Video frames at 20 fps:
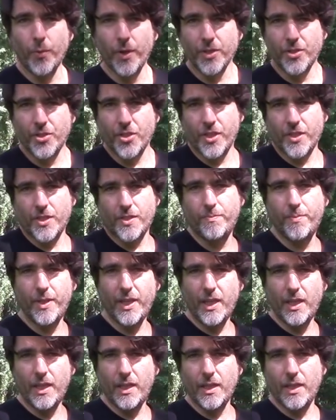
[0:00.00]
we'll just
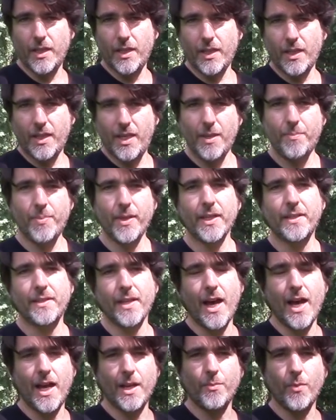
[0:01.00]
be keeping
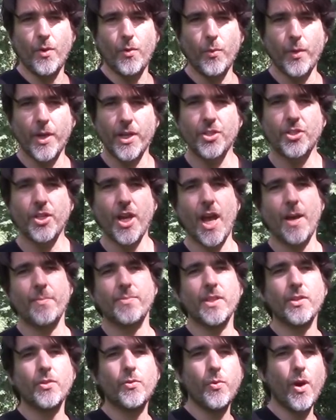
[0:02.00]
time with
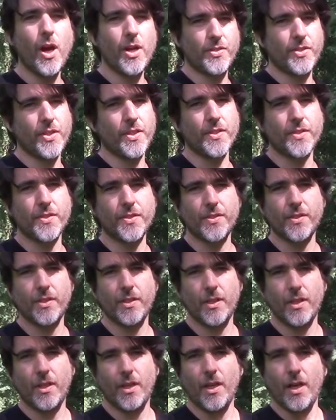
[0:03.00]
jabs and crosses.
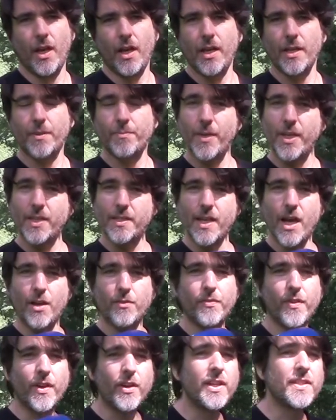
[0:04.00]
It may
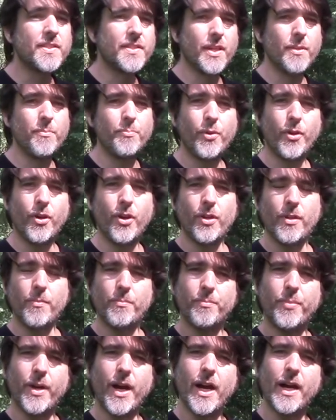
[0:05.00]
sound very simple,
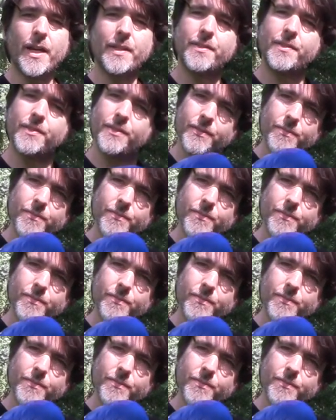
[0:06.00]
but